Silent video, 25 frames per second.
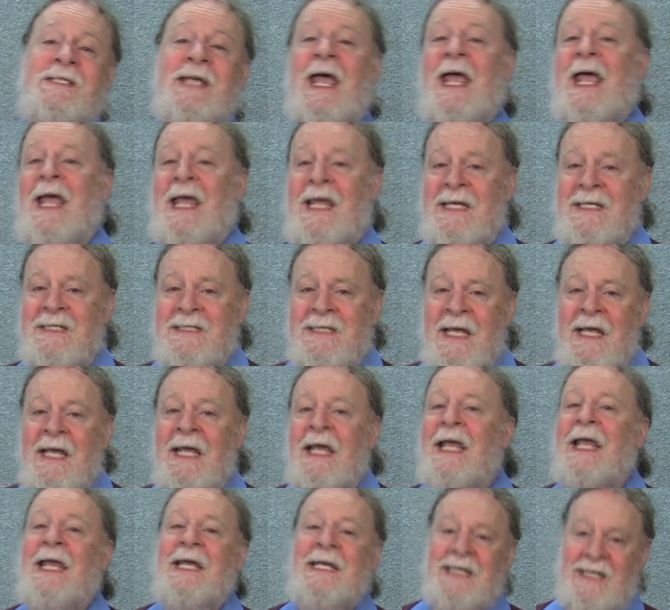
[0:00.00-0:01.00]
days
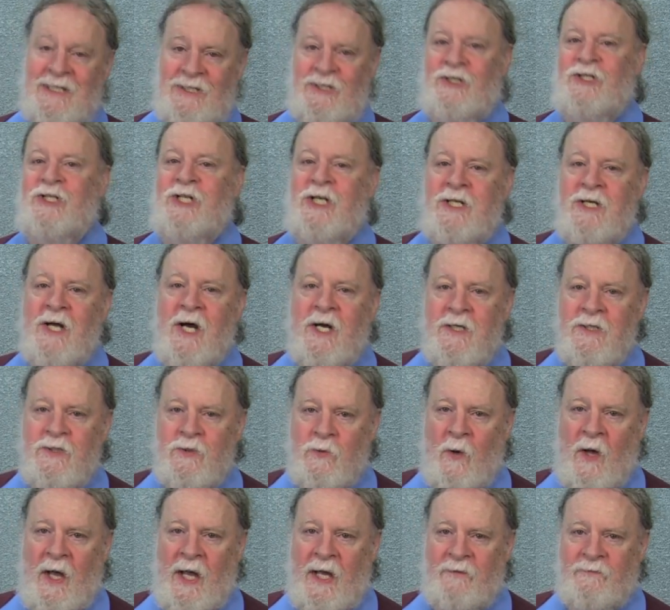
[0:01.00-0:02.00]
he didn't cheat on his
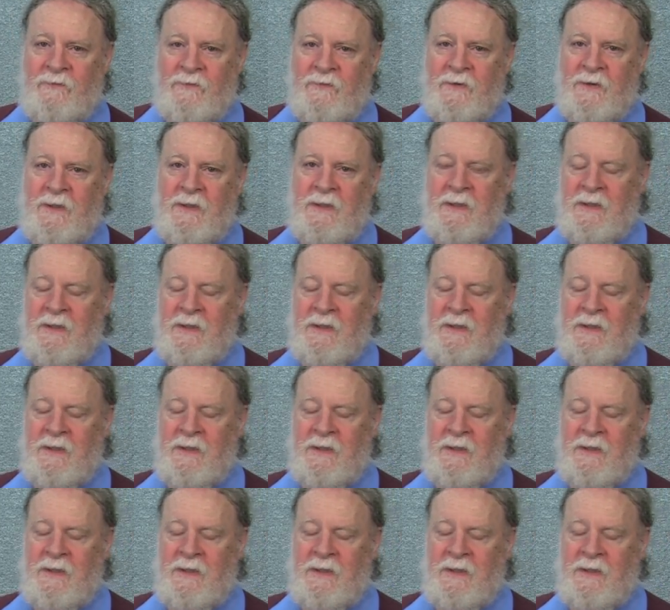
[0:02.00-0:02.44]
wife.